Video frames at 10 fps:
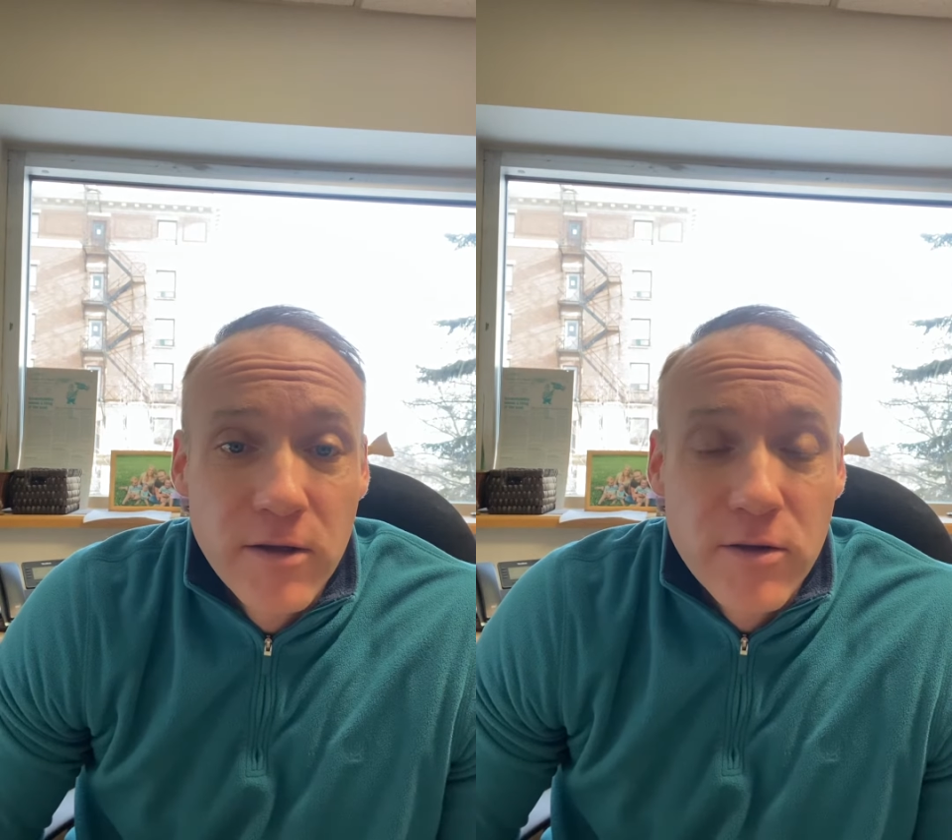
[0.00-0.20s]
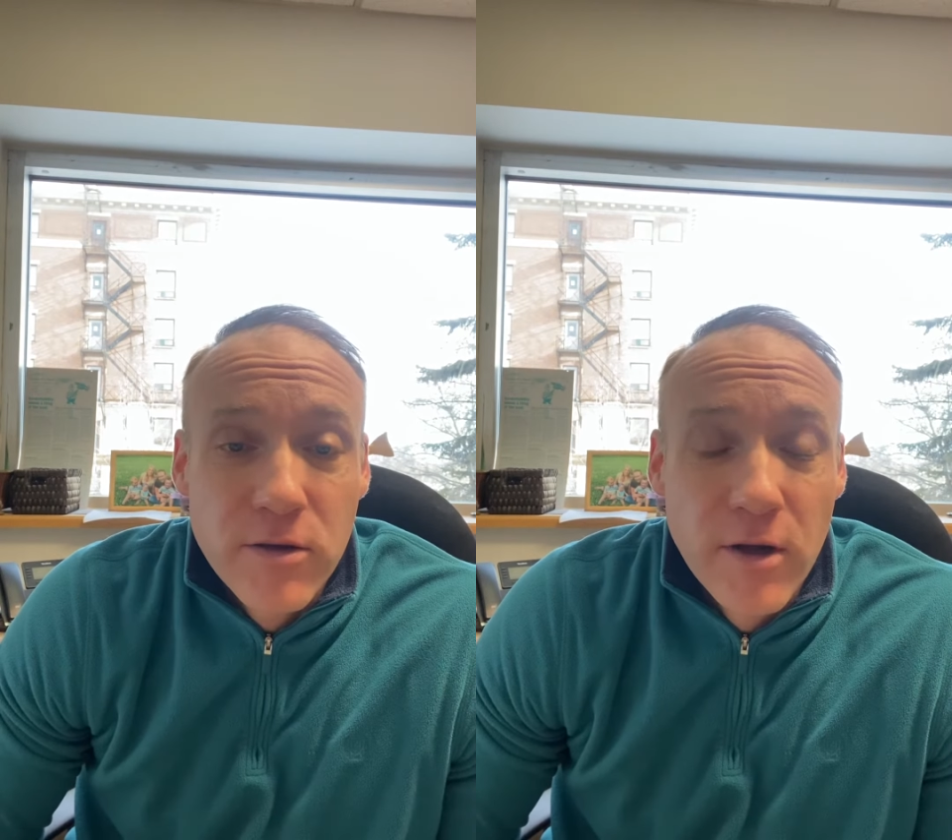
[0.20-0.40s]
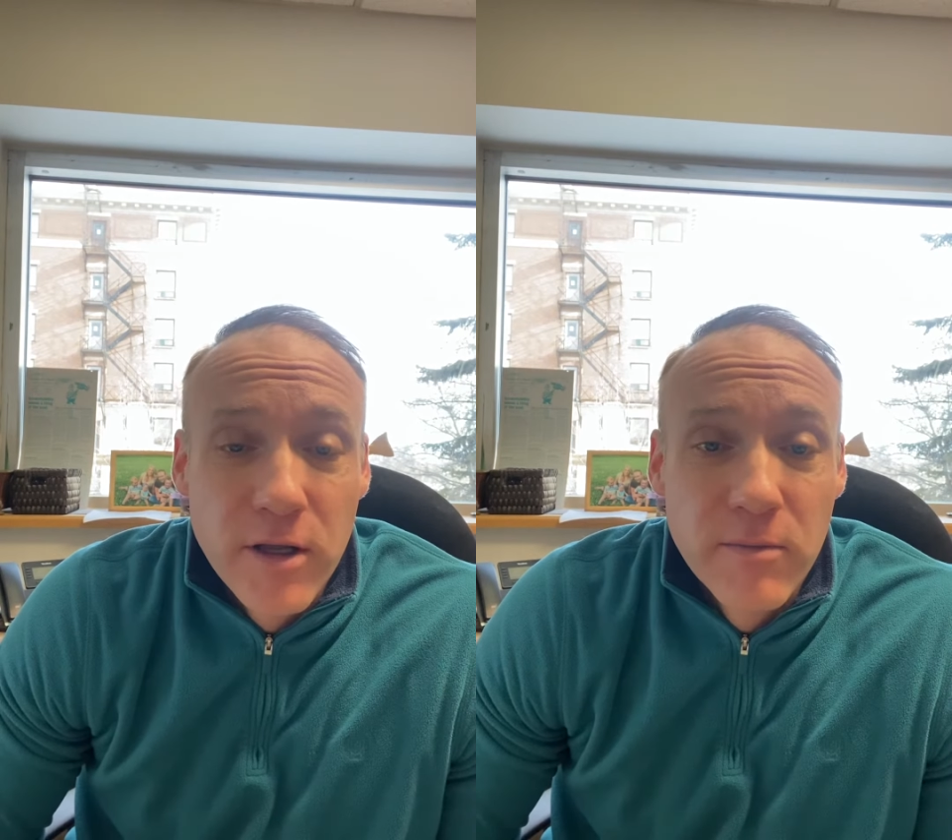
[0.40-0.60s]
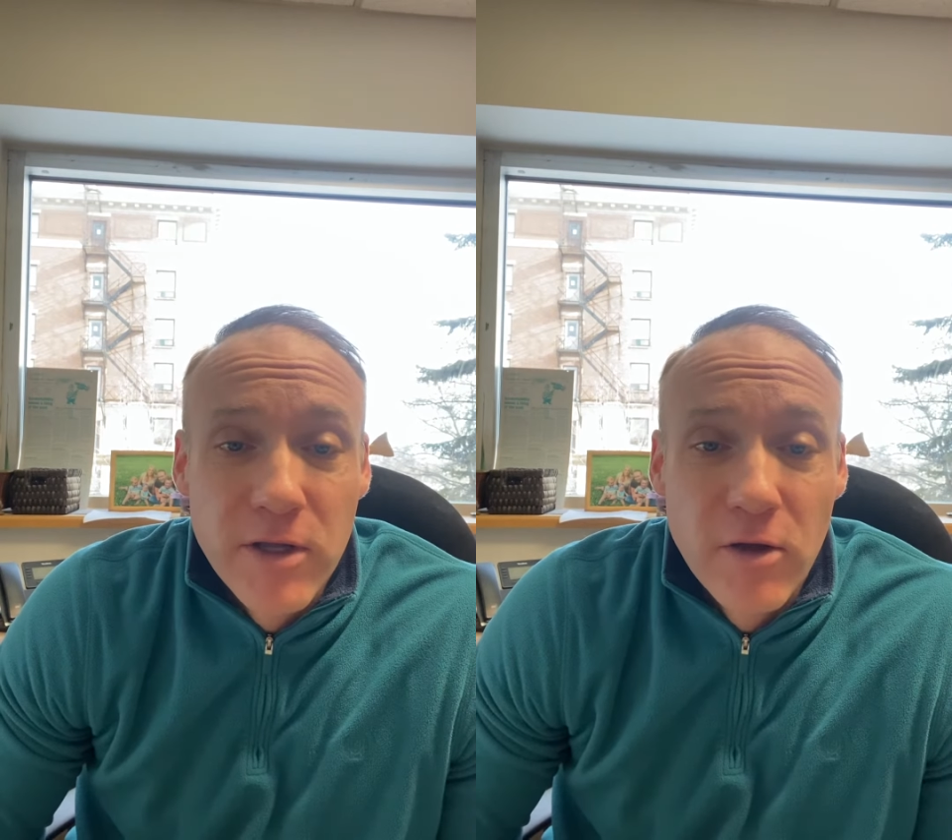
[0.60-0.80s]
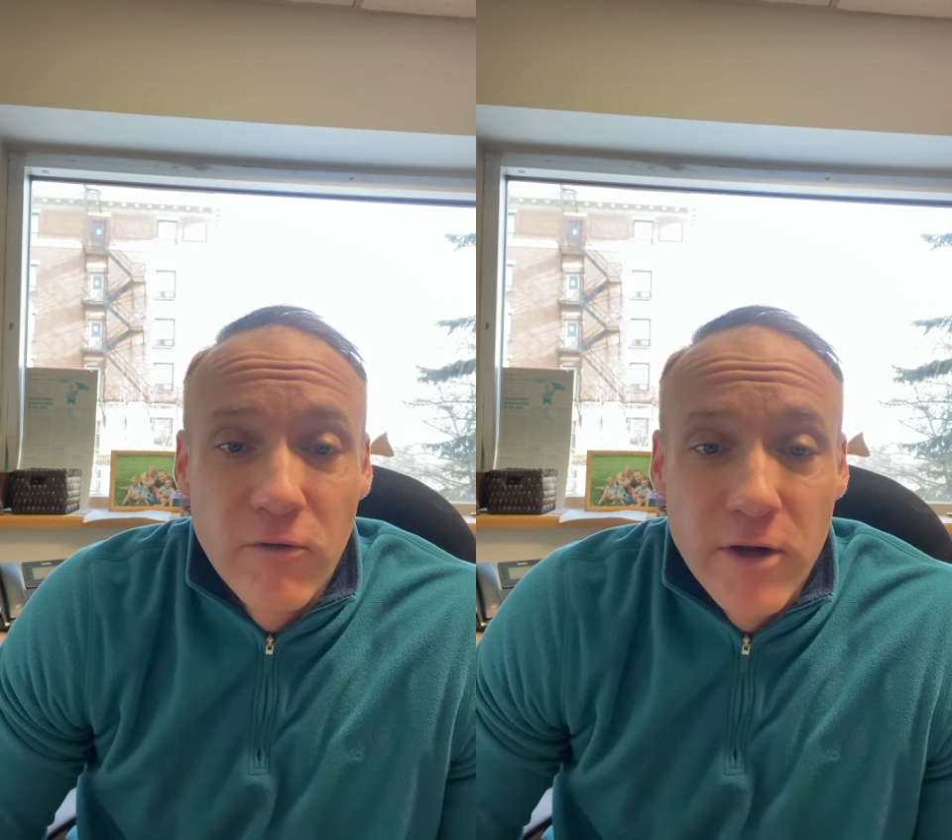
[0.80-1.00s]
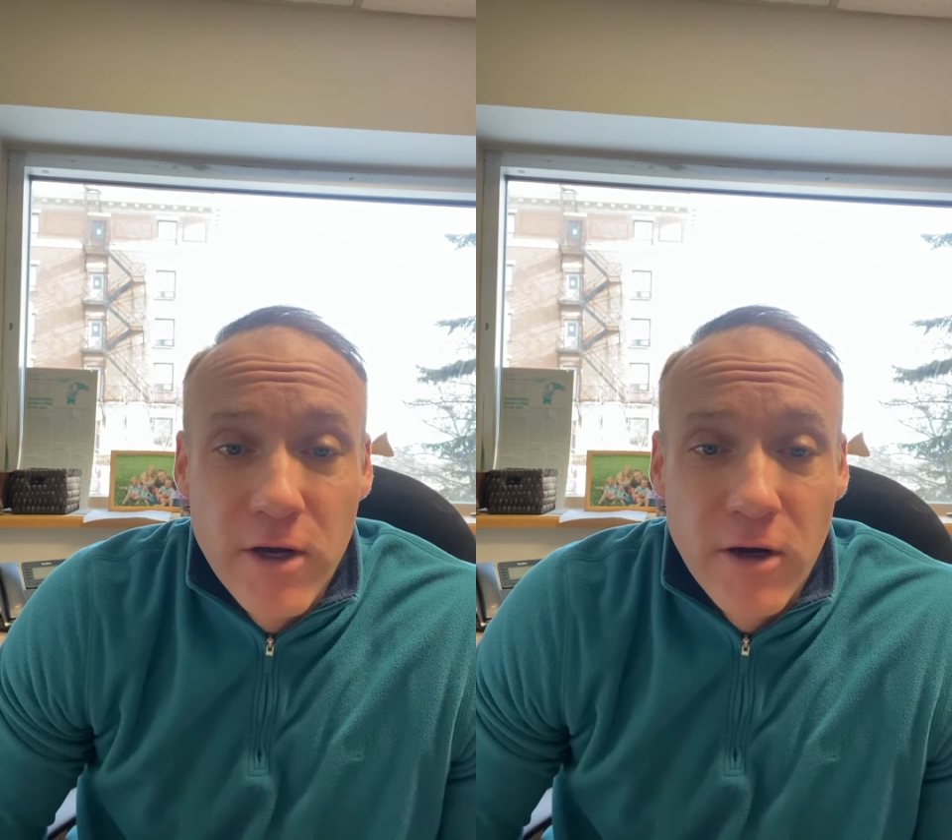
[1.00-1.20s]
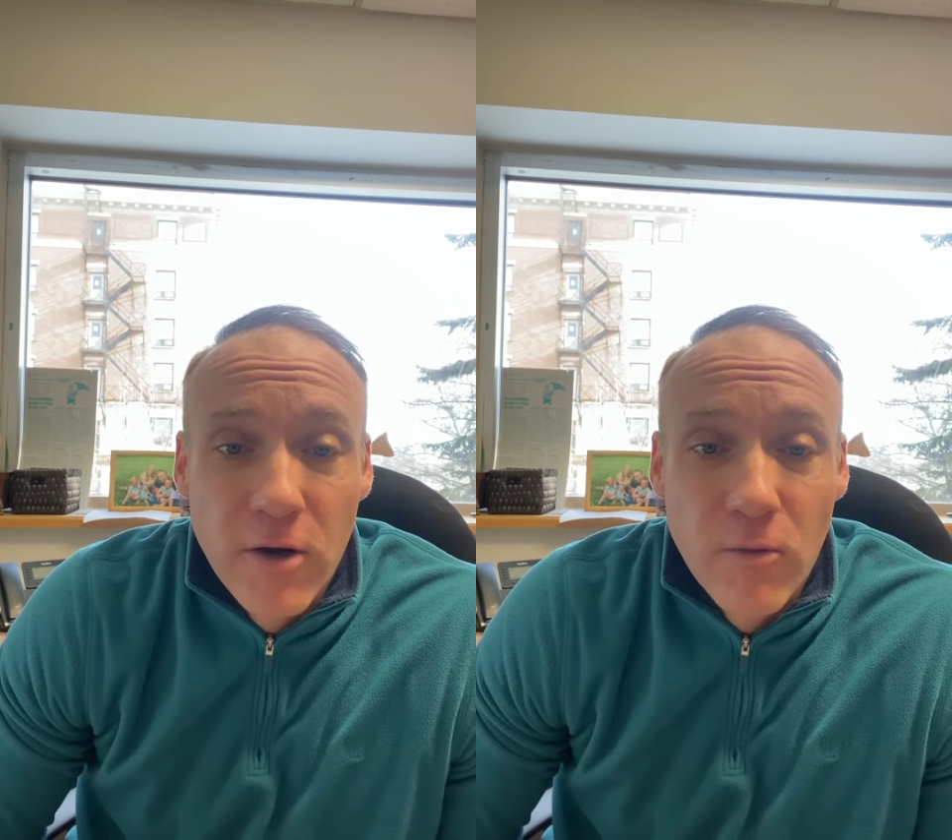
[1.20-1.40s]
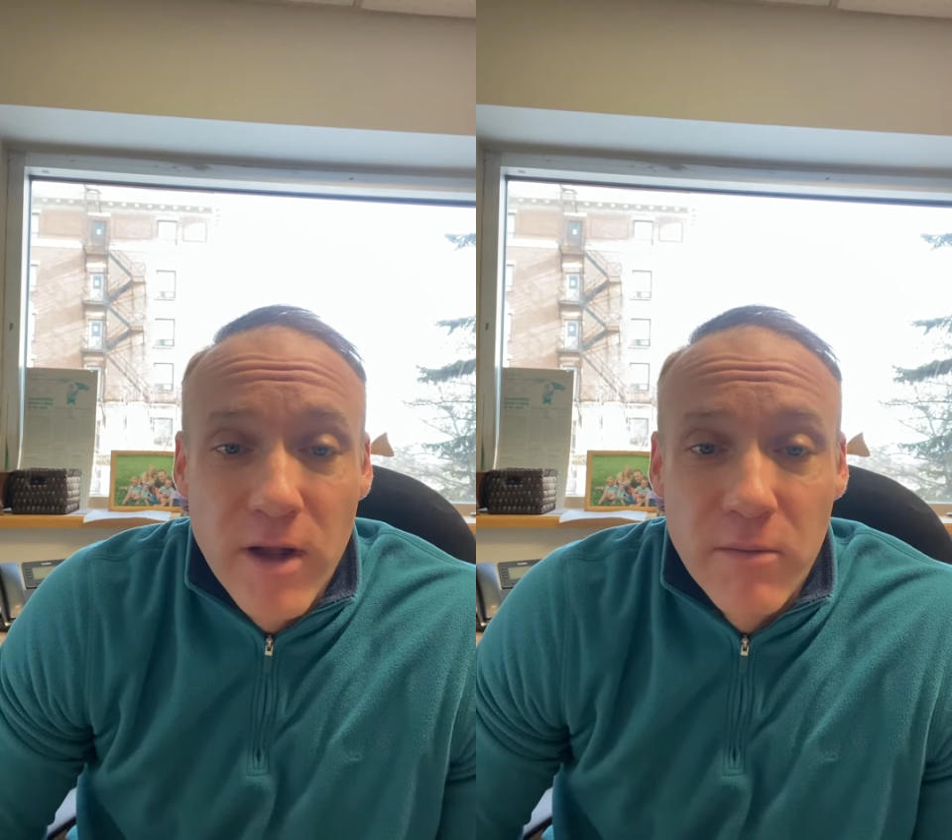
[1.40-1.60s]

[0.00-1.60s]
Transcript: It's Duncan McGilvery here at White